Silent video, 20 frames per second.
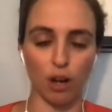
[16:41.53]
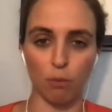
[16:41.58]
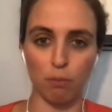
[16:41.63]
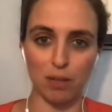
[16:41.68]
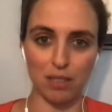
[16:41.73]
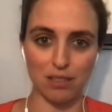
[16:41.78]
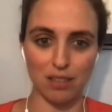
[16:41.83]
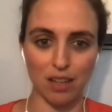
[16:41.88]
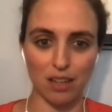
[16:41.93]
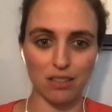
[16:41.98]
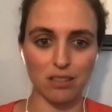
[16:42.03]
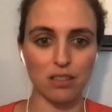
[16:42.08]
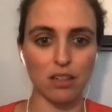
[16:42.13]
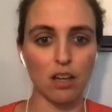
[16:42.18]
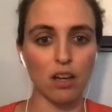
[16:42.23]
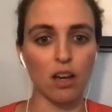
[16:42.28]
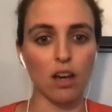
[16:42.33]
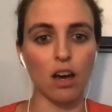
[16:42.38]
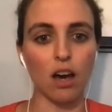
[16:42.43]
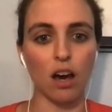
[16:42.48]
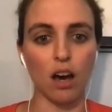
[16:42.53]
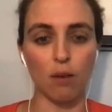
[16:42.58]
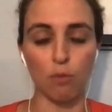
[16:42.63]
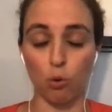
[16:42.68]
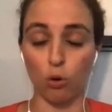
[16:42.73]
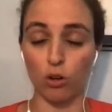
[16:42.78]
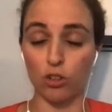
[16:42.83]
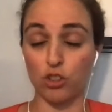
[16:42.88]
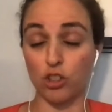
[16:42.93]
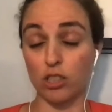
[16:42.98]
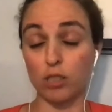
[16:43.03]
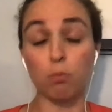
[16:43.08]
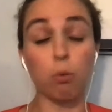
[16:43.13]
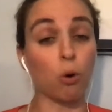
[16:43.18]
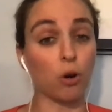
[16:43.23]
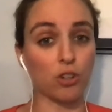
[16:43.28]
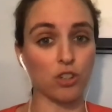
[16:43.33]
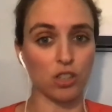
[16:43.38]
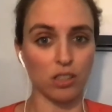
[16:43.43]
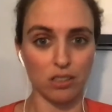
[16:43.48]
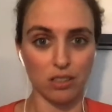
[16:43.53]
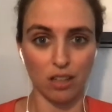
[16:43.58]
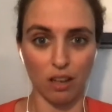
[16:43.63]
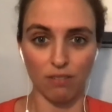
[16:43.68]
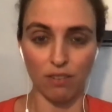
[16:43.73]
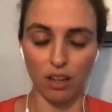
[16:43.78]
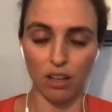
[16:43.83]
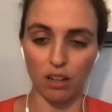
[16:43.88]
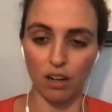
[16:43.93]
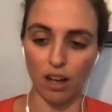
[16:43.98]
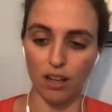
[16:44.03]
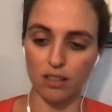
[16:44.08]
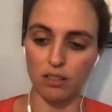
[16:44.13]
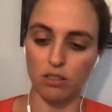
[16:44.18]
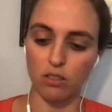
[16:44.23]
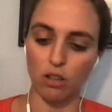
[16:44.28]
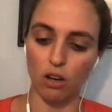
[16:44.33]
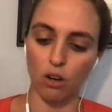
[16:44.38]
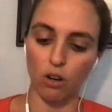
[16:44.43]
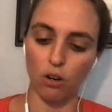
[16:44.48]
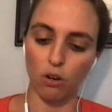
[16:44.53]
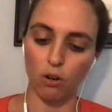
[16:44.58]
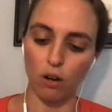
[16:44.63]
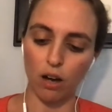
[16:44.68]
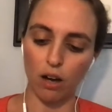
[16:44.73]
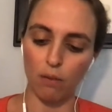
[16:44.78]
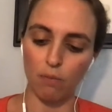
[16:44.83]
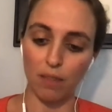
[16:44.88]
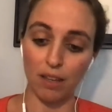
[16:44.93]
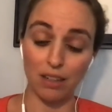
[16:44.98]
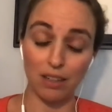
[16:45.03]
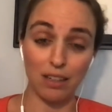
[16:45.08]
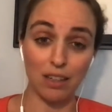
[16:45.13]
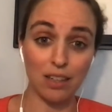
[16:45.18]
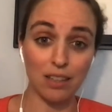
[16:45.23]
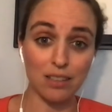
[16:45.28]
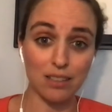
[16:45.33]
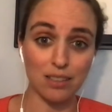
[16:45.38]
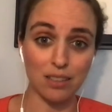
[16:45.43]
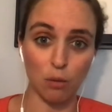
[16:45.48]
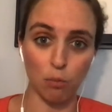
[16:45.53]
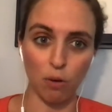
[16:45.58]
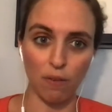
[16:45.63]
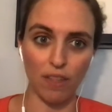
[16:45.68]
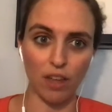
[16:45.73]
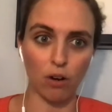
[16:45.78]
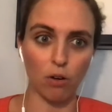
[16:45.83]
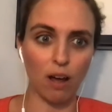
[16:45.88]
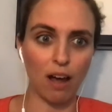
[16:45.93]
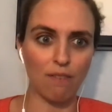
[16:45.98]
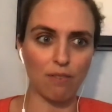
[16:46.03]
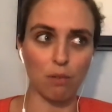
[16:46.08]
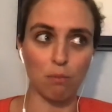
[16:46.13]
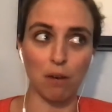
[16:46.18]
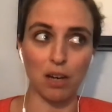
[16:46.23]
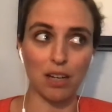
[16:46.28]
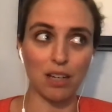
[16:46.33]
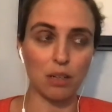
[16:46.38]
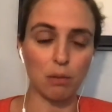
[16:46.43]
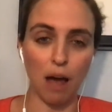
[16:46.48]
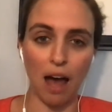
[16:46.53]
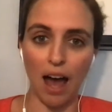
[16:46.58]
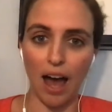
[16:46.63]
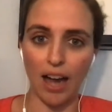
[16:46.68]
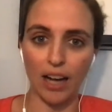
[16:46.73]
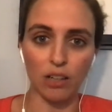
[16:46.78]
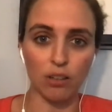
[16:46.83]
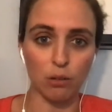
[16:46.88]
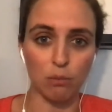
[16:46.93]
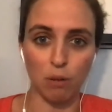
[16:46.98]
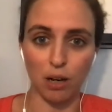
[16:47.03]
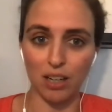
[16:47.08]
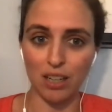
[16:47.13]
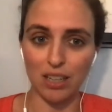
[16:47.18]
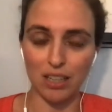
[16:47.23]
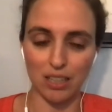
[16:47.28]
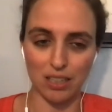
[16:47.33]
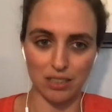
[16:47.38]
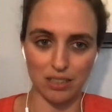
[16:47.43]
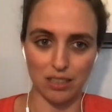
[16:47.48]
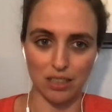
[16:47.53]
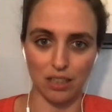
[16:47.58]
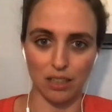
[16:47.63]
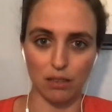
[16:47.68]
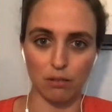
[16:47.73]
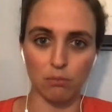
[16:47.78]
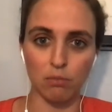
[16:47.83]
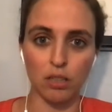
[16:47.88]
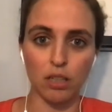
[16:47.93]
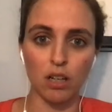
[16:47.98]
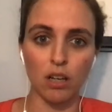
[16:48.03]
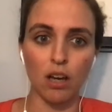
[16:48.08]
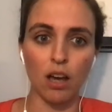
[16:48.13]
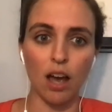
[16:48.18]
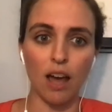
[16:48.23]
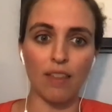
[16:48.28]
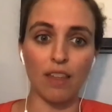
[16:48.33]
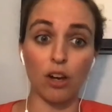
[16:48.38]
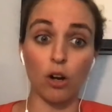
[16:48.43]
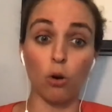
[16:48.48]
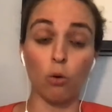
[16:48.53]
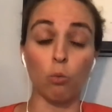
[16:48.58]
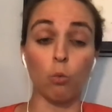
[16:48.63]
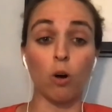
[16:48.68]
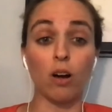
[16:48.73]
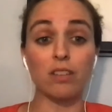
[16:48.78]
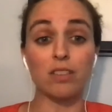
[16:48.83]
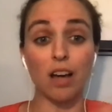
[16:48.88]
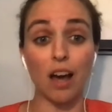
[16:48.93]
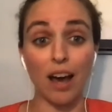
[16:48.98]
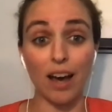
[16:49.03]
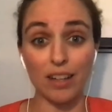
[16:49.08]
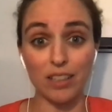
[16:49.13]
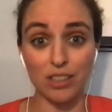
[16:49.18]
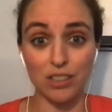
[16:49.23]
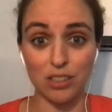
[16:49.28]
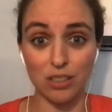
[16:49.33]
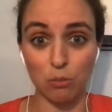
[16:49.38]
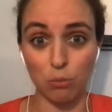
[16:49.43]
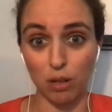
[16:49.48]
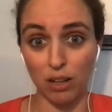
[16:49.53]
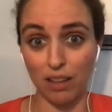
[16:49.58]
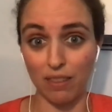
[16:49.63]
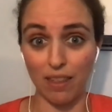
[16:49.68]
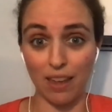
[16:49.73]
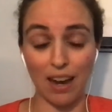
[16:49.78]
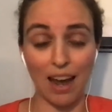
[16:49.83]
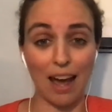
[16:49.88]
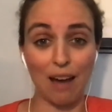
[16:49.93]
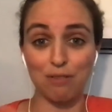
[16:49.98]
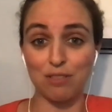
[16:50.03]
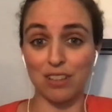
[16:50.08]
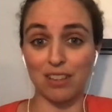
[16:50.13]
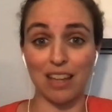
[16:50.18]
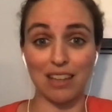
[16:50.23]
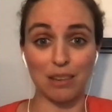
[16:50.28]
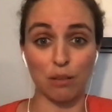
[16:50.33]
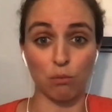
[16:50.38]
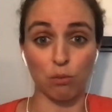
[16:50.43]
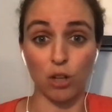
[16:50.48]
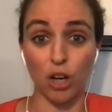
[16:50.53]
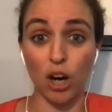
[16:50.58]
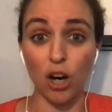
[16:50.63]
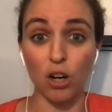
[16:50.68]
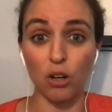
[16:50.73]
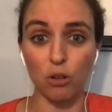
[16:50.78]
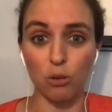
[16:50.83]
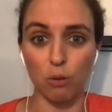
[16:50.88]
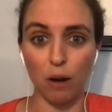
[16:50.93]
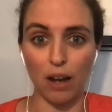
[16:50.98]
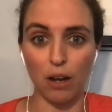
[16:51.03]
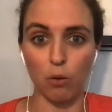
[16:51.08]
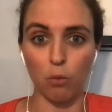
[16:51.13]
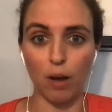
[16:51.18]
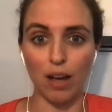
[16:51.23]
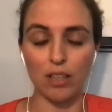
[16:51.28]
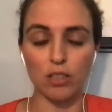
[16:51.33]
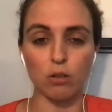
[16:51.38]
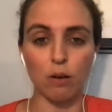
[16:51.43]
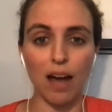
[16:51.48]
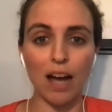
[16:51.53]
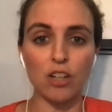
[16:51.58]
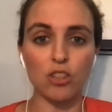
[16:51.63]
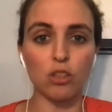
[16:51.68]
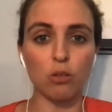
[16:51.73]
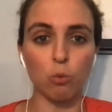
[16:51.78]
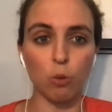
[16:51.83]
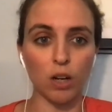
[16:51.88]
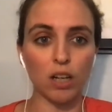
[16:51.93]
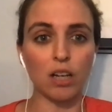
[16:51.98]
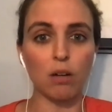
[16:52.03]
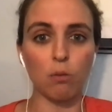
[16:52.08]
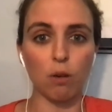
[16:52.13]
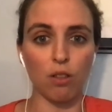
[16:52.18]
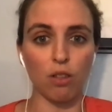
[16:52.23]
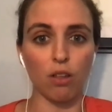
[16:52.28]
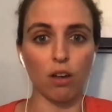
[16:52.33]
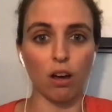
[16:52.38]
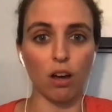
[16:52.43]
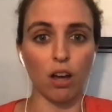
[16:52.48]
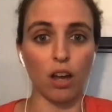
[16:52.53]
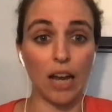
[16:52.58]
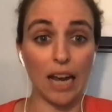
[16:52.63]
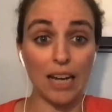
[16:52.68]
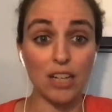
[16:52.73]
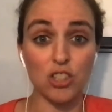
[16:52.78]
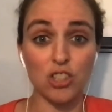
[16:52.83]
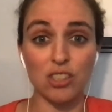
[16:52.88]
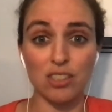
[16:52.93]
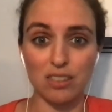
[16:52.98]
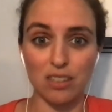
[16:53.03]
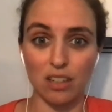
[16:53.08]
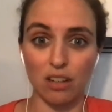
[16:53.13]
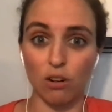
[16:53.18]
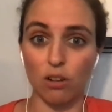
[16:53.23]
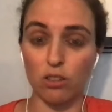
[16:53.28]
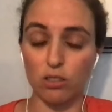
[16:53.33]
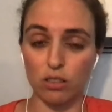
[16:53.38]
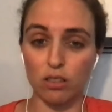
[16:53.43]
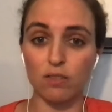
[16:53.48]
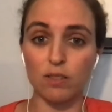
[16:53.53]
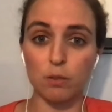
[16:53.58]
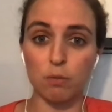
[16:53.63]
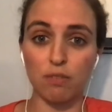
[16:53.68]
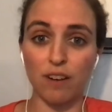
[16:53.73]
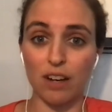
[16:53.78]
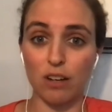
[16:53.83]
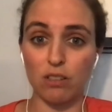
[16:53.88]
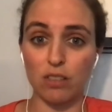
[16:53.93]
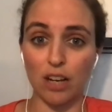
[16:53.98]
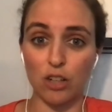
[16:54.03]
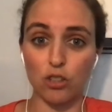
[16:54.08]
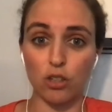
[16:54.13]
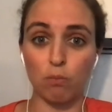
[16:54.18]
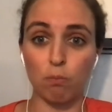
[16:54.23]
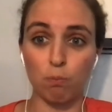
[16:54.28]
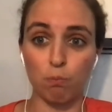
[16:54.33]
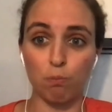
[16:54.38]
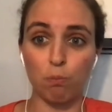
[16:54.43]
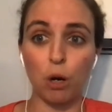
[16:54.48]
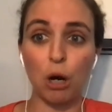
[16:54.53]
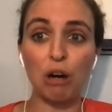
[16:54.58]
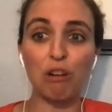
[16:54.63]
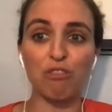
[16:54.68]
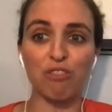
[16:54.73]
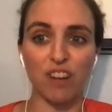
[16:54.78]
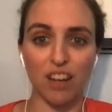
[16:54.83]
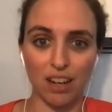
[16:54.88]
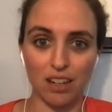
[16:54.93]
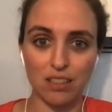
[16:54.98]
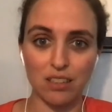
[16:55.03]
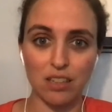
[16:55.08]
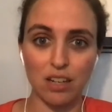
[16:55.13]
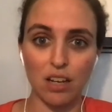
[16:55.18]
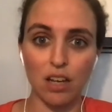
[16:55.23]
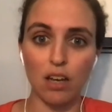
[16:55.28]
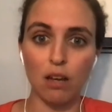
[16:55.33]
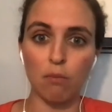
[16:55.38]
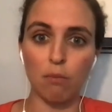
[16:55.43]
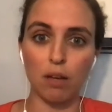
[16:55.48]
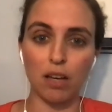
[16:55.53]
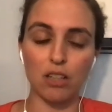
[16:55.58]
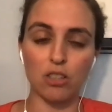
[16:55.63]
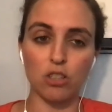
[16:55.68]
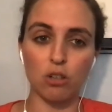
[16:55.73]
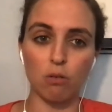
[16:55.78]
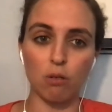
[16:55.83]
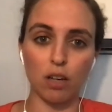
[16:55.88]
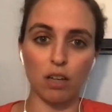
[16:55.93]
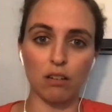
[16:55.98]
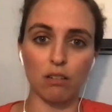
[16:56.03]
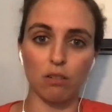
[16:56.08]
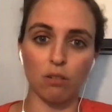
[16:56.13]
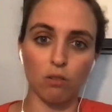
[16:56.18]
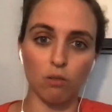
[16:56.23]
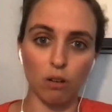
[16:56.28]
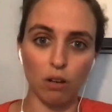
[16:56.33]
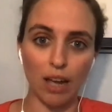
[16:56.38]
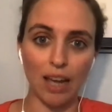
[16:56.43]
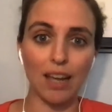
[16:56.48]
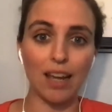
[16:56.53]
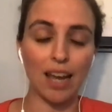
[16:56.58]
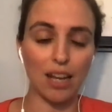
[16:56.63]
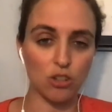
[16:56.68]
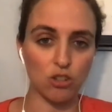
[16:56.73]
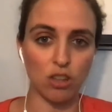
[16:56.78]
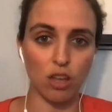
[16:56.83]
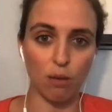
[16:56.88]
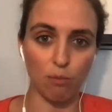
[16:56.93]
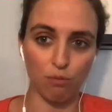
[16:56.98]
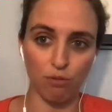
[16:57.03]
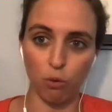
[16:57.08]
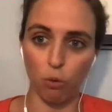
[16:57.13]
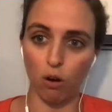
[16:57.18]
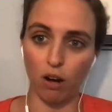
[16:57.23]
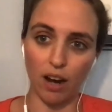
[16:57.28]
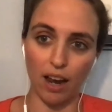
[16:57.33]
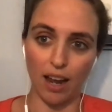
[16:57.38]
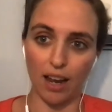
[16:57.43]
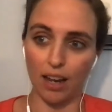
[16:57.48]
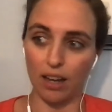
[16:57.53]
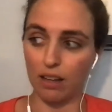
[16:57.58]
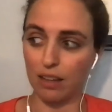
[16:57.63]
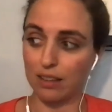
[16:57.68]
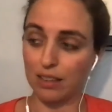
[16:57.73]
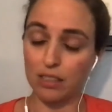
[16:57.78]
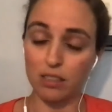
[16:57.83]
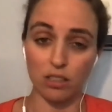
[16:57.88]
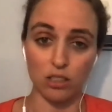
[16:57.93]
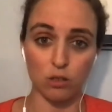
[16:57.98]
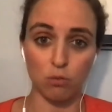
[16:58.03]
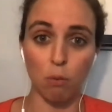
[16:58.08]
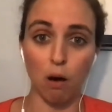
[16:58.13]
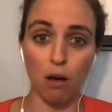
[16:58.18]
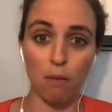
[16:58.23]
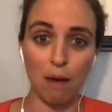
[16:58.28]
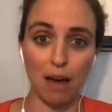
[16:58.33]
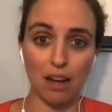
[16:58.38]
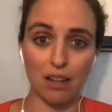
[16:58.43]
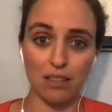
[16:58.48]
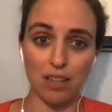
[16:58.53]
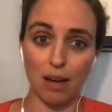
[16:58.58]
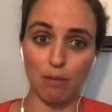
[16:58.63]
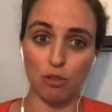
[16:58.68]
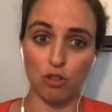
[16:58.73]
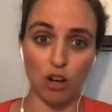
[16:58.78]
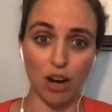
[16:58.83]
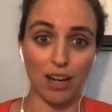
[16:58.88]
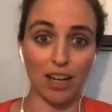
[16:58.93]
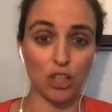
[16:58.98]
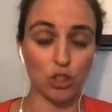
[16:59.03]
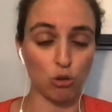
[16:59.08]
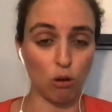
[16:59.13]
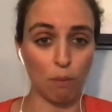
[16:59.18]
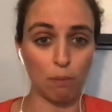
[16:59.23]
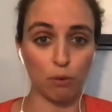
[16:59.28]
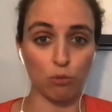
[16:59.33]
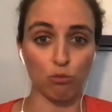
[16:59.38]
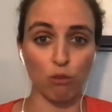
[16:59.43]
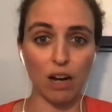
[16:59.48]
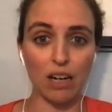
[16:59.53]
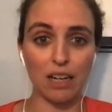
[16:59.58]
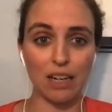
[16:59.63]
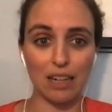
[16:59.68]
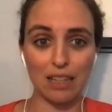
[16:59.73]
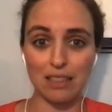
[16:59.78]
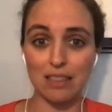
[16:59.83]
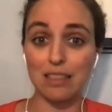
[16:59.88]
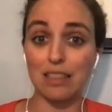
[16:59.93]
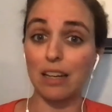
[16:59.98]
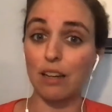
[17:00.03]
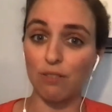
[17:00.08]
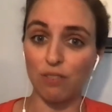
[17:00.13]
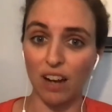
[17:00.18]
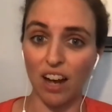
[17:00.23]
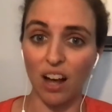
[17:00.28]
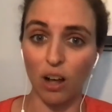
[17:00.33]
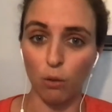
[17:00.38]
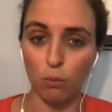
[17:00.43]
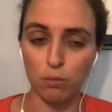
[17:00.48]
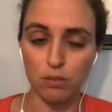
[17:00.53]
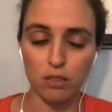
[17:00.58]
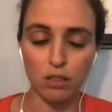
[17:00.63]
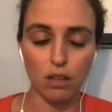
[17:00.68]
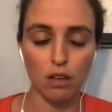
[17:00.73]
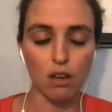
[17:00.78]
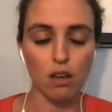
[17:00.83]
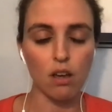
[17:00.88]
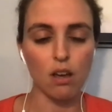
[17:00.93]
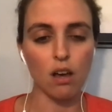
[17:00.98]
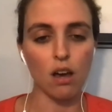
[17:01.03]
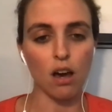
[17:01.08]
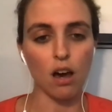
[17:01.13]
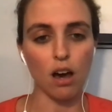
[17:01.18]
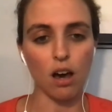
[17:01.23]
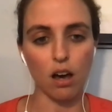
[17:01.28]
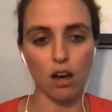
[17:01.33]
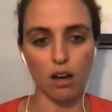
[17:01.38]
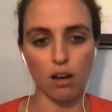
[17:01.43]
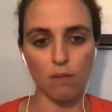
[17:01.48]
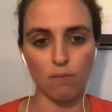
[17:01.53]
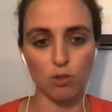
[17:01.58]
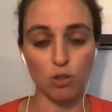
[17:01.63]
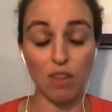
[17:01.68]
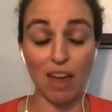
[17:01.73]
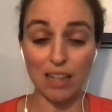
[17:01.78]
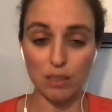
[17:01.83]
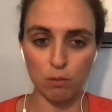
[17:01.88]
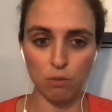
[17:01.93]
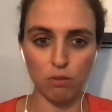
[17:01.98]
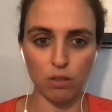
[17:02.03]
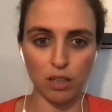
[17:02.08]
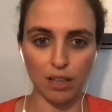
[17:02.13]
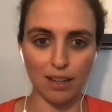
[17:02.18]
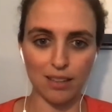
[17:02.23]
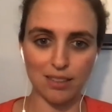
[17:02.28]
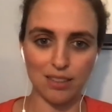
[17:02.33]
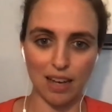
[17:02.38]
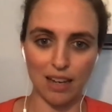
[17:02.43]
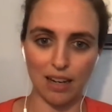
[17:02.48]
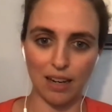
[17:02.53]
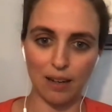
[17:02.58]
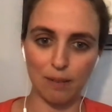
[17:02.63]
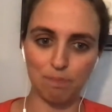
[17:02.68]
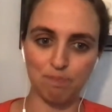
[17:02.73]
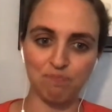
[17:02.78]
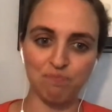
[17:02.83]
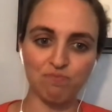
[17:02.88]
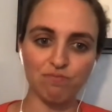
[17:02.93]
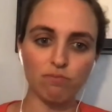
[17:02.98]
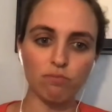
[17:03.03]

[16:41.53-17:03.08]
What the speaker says: business, or just portions of it. And so they need someone. They don't have the money to hire a marketing team, and they don't want to hire someone and then have to let them go right away. So actually working with an agency or a service provider is actually perfect, because you can engage them for at least a small amount of time to try and get you up and running and see if it helps. So that's been really exciting.